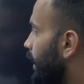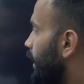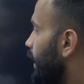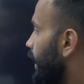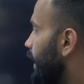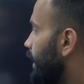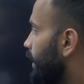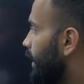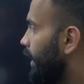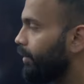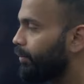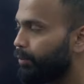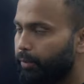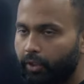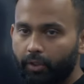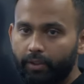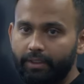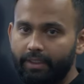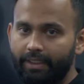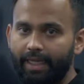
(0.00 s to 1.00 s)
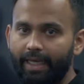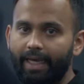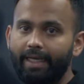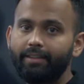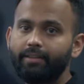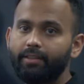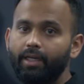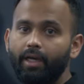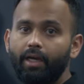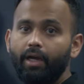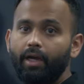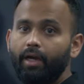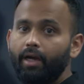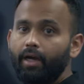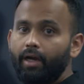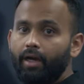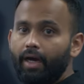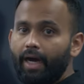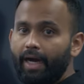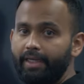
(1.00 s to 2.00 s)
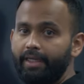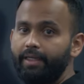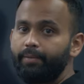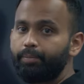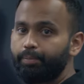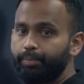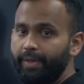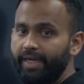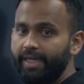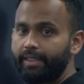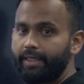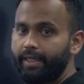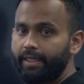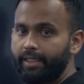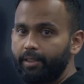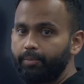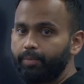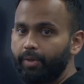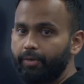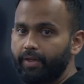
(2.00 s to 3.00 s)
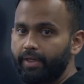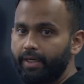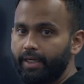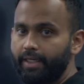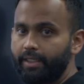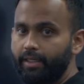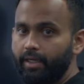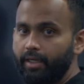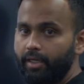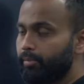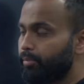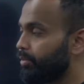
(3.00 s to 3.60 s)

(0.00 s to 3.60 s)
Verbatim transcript: Yeah, correct, right? Because it has high penetrating power, right?